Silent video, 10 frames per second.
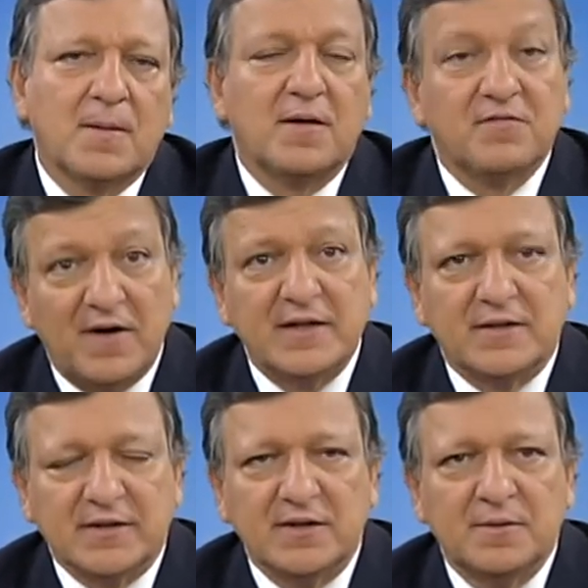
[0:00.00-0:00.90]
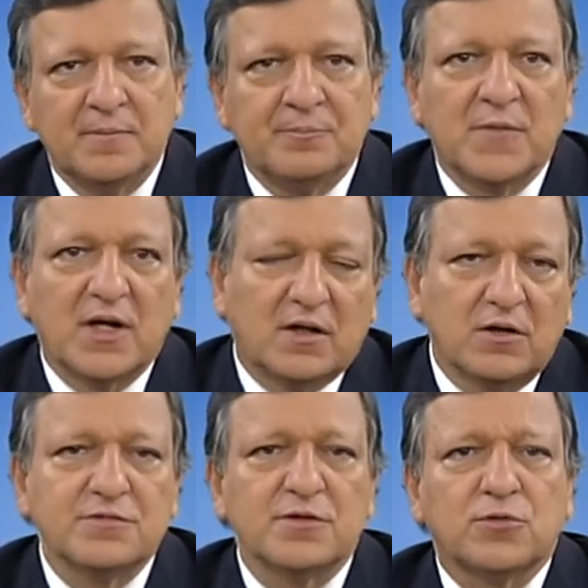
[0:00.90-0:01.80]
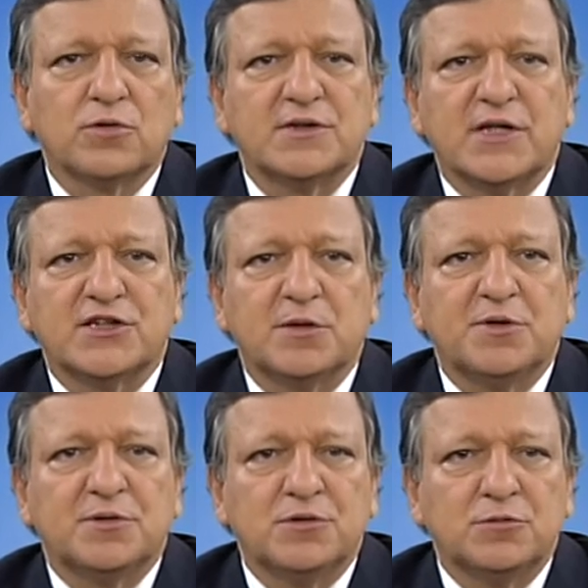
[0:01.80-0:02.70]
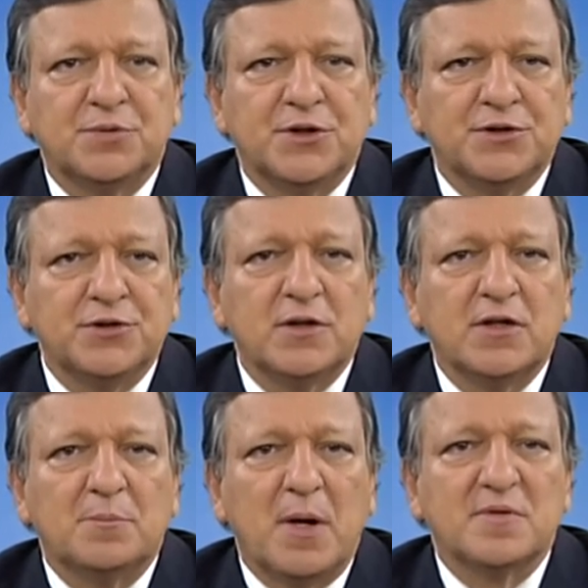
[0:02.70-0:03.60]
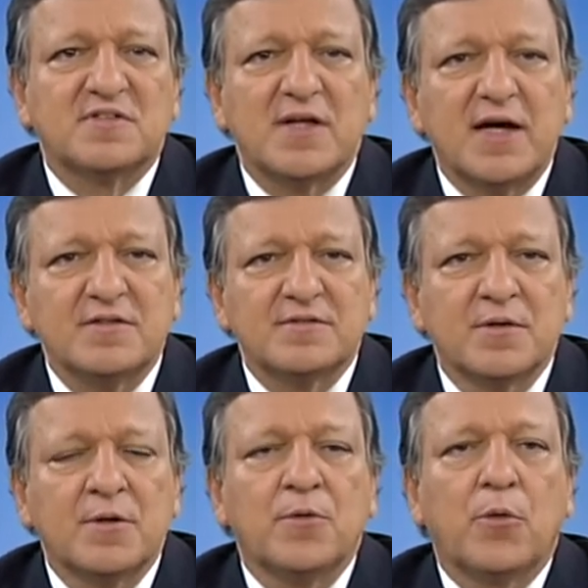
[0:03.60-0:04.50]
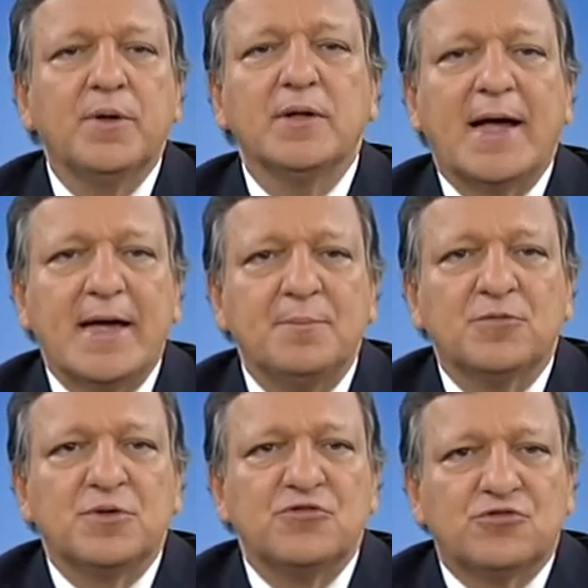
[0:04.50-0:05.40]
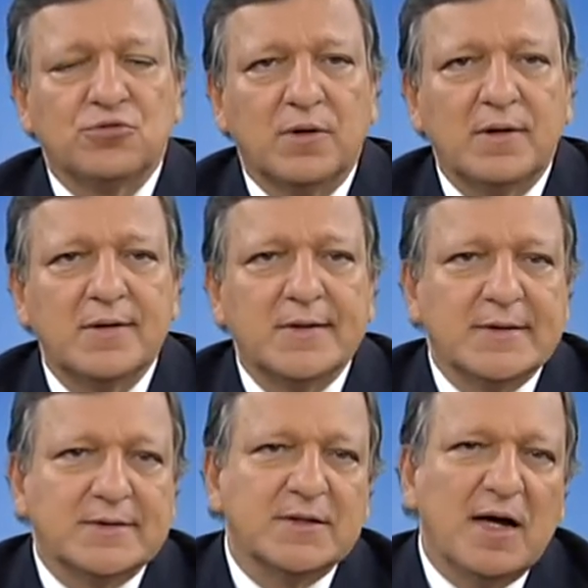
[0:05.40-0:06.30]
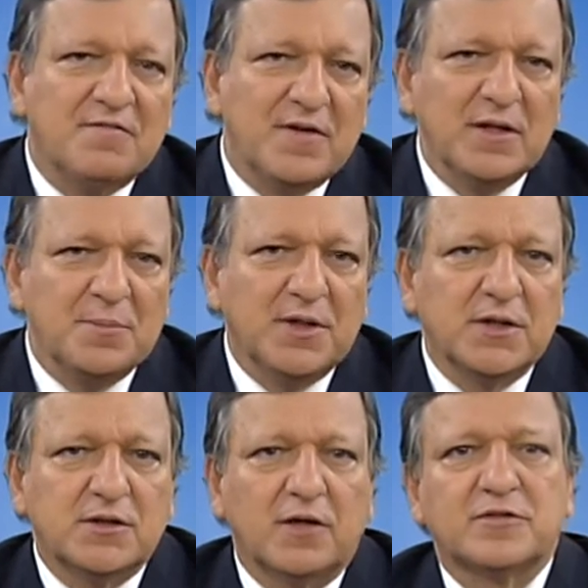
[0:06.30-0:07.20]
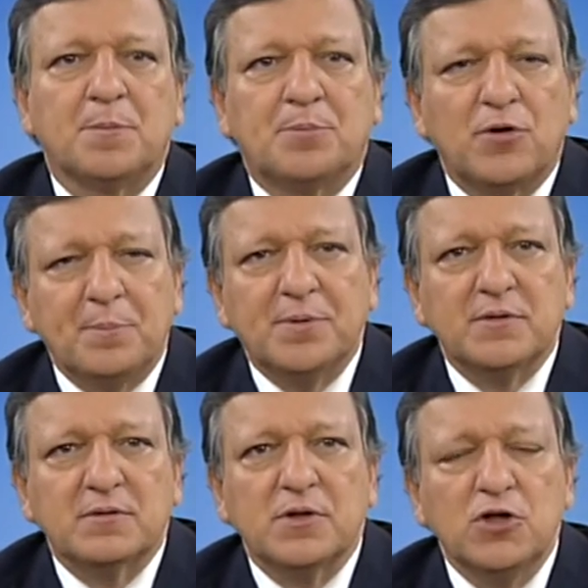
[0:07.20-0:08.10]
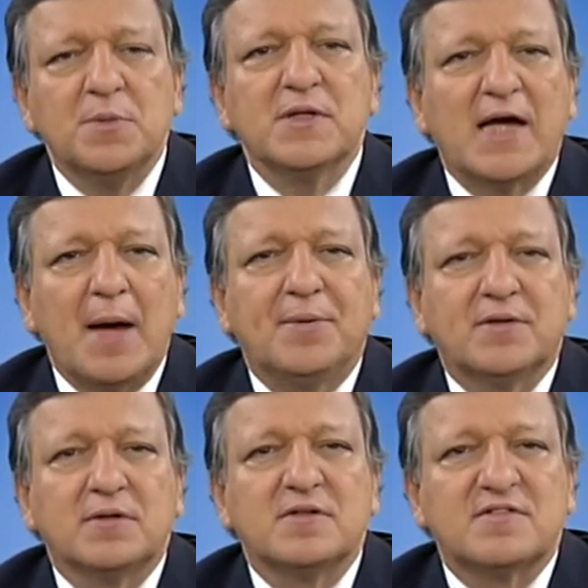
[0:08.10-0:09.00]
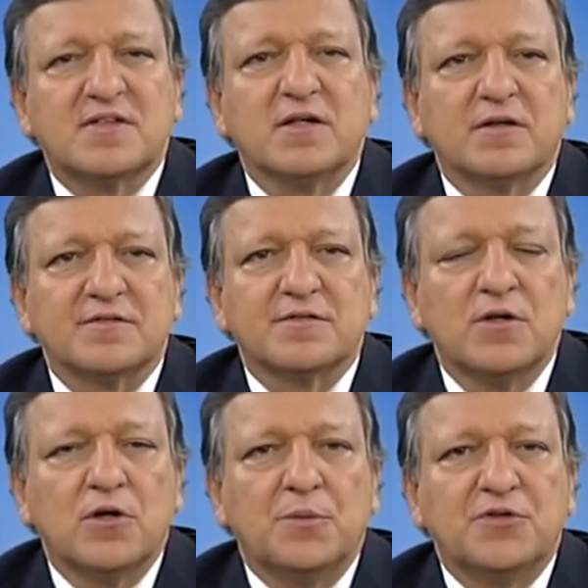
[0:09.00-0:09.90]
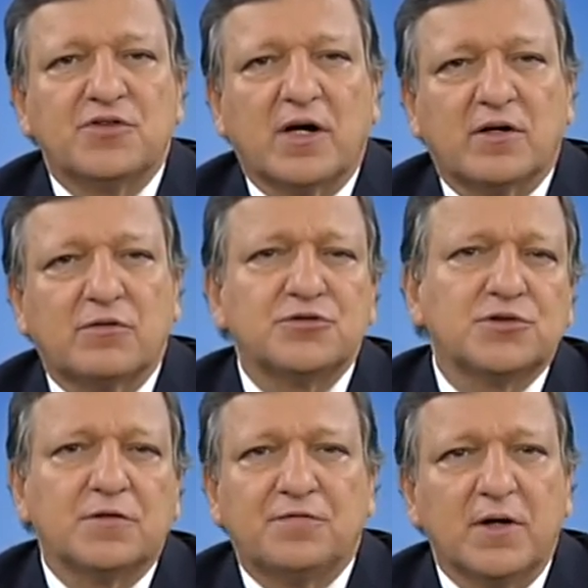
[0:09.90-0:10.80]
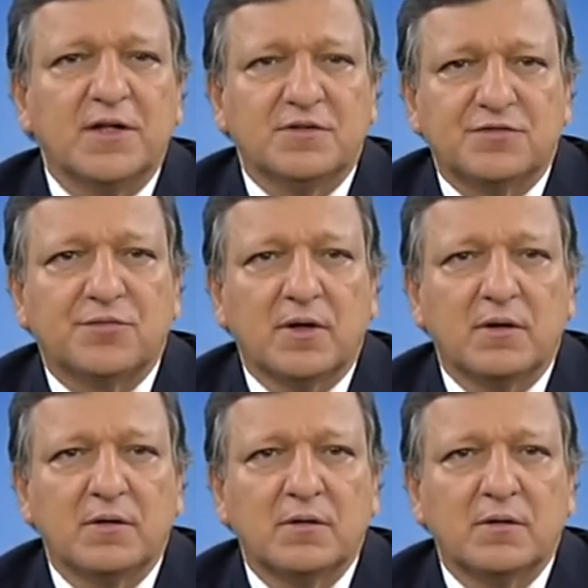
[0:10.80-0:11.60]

Finally, closer coordination between the European Union and Member States will aim to ensure the availability of the appropriate human capital and skills which are crucial for industry.